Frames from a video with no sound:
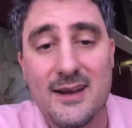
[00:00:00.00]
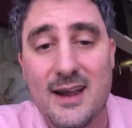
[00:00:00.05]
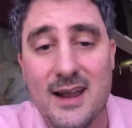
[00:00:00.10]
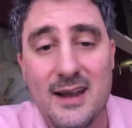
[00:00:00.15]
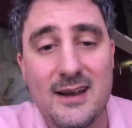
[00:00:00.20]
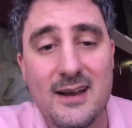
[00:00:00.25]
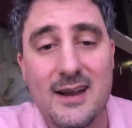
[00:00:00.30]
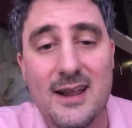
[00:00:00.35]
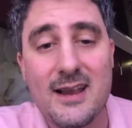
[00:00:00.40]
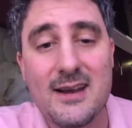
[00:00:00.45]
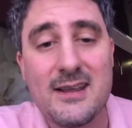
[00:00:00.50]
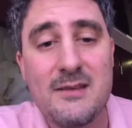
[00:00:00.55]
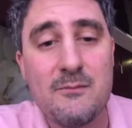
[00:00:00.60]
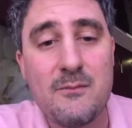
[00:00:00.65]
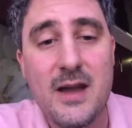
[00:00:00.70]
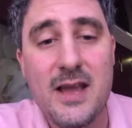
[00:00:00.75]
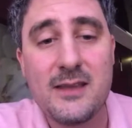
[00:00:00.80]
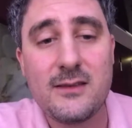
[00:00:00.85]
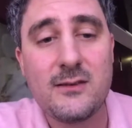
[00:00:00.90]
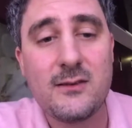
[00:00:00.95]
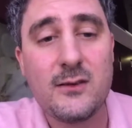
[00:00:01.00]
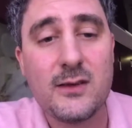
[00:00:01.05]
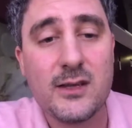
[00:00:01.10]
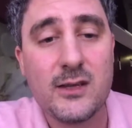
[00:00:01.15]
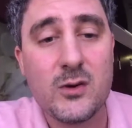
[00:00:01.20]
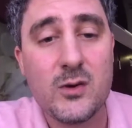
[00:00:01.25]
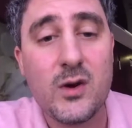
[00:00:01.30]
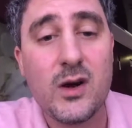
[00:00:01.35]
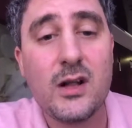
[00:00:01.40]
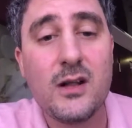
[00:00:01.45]
inviting
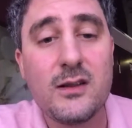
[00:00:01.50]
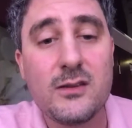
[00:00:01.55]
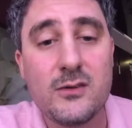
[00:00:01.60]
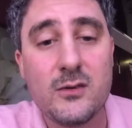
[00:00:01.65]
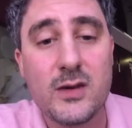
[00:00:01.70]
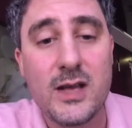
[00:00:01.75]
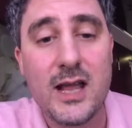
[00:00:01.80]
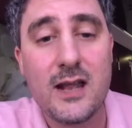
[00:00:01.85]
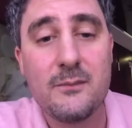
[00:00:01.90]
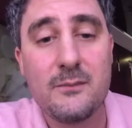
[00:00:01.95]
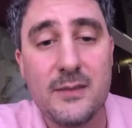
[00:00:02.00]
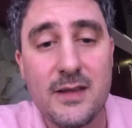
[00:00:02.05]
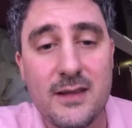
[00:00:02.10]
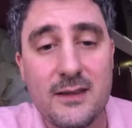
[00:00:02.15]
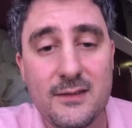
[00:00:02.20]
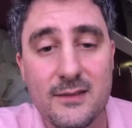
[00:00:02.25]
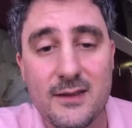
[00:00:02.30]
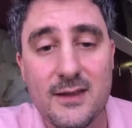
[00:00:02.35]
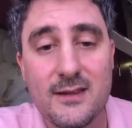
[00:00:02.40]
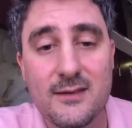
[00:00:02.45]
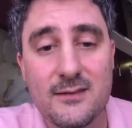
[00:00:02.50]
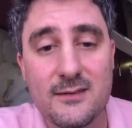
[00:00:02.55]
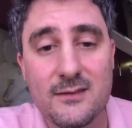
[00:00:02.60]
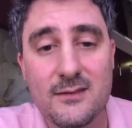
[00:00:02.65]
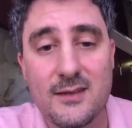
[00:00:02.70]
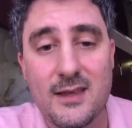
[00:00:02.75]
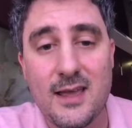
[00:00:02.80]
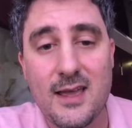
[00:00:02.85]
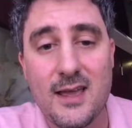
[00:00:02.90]
you all to help me in this